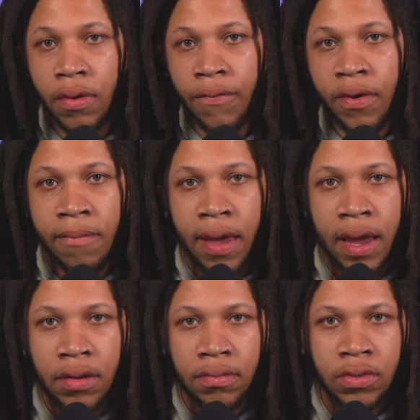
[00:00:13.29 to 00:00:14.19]
if we've
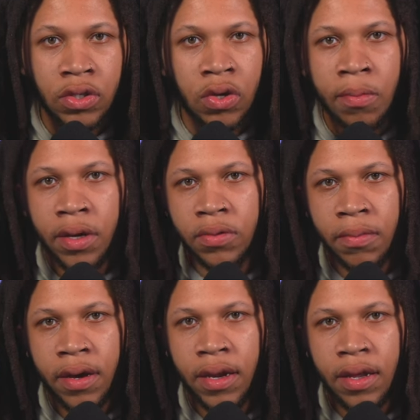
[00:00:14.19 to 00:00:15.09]
made so much
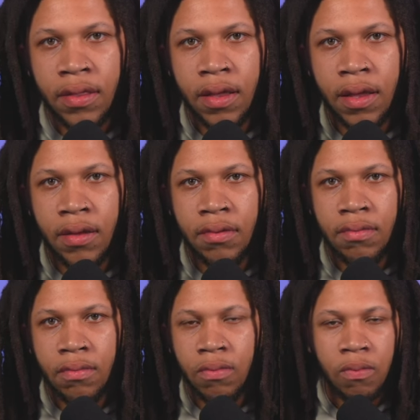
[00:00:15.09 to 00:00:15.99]
money, then
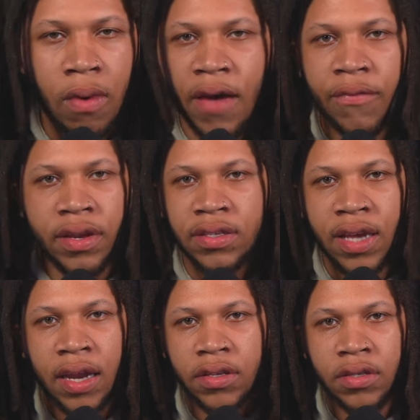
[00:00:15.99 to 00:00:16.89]
why have we
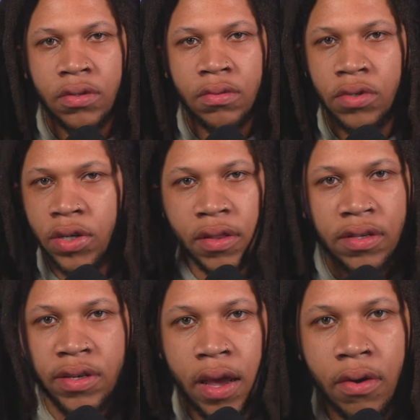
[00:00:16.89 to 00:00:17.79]
decided to shut
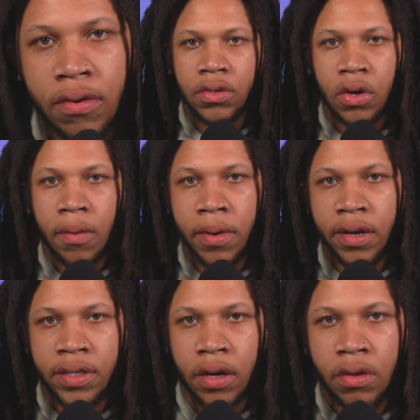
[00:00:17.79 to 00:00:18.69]
this down? So I'm going
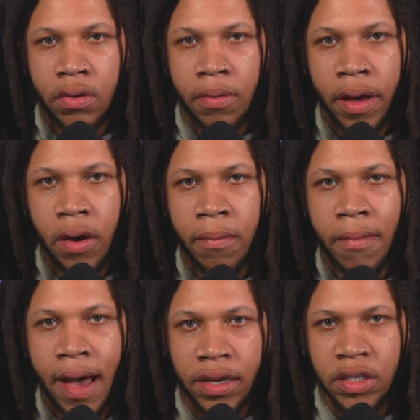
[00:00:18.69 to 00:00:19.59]
to tell you about
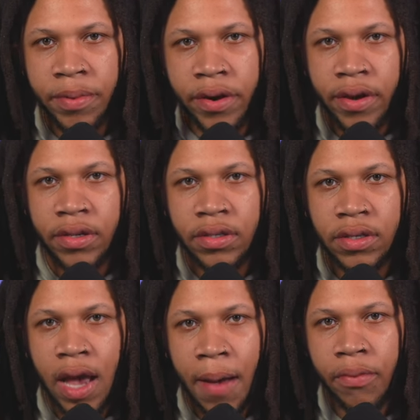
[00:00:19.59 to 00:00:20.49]
my
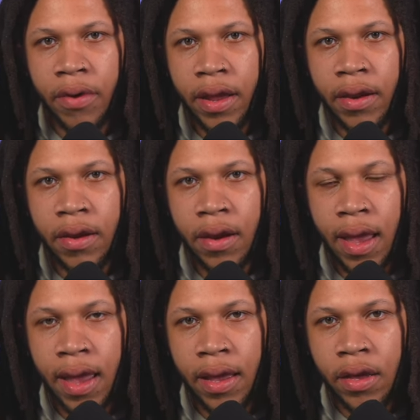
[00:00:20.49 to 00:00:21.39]
experience operating
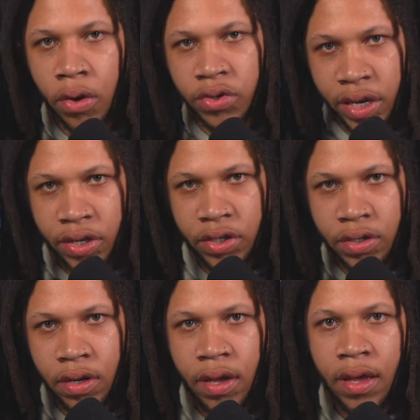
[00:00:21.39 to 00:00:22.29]
a ghost kitchen